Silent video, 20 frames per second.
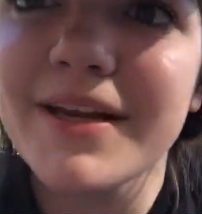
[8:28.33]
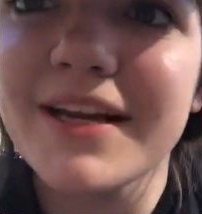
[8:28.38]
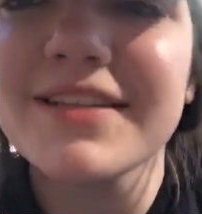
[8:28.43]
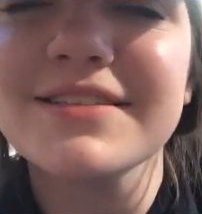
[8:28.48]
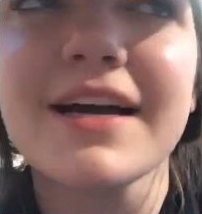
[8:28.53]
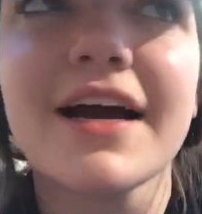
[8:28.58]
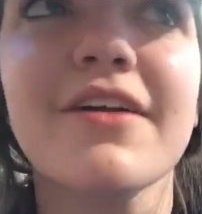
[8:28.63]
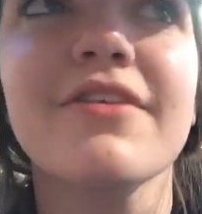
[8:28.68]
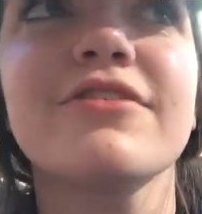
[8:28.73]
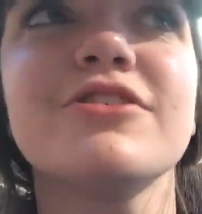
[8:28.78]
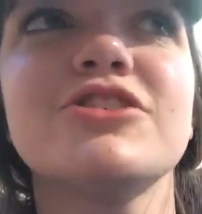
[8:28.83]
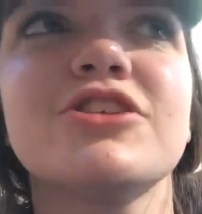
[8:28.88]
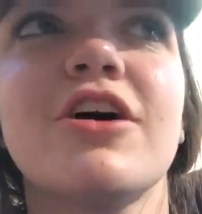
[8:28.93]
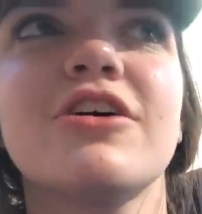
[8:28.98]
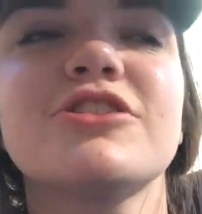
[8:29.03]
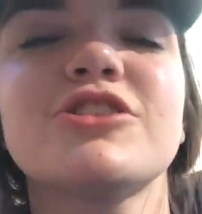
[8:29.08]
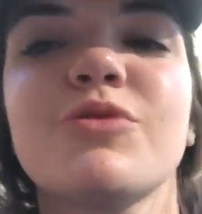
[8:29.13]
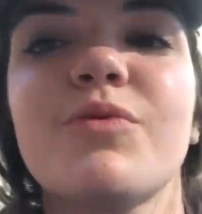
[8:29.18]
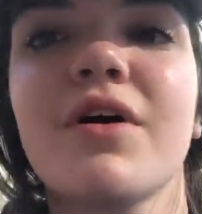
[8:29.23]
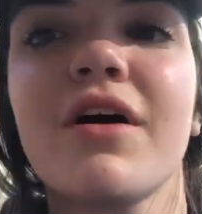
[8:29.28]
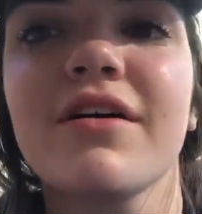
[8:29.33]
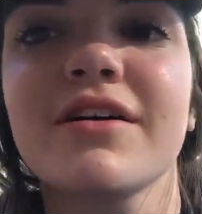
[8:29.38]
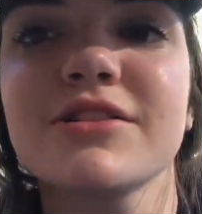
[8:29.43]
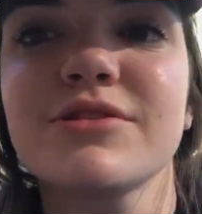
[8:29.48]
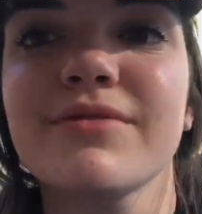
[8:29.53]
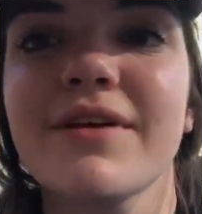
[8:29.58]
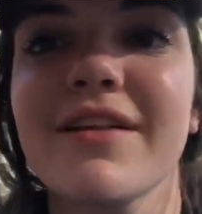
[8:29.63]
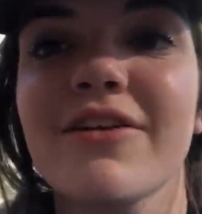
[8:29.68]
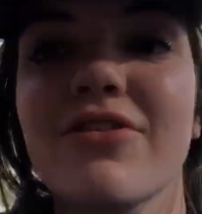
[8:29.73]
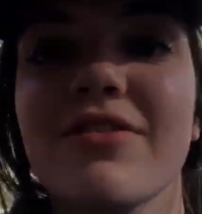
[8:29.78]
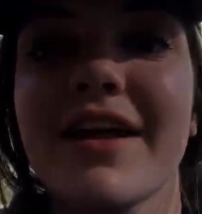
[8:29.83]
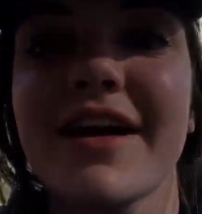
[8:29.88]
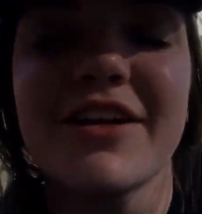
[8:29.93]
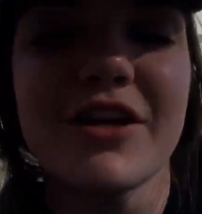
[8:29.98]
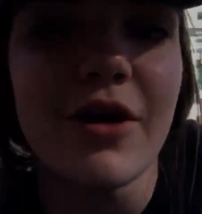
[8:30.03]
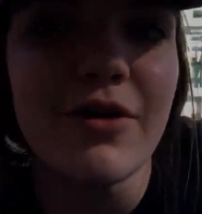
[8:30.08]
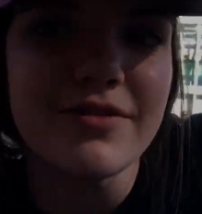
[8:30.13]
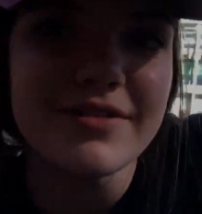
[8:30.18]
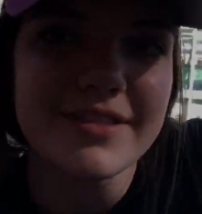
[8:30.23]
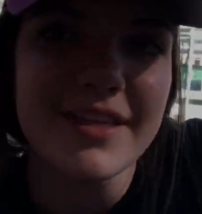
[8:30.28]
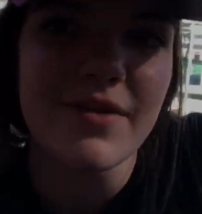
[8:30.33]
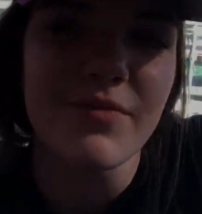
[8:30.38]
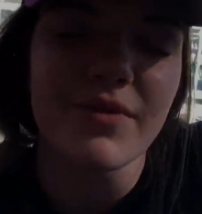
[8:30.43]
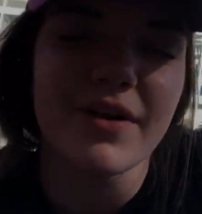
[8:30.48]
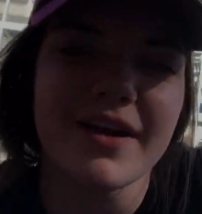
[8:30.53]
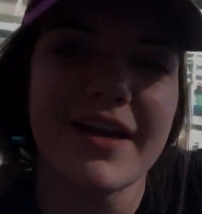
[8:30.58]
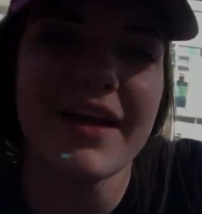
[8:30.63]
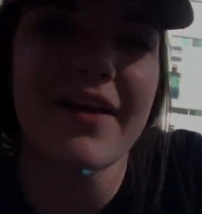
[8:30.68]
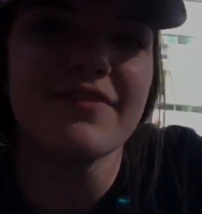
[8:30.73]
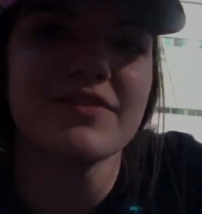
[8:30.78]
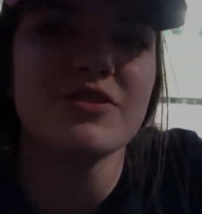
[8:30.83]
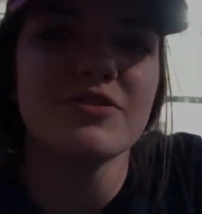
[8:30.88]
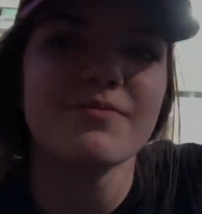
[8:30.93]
meeting Tyler and Josh, so we all got to write little like notes, and we're gonna give it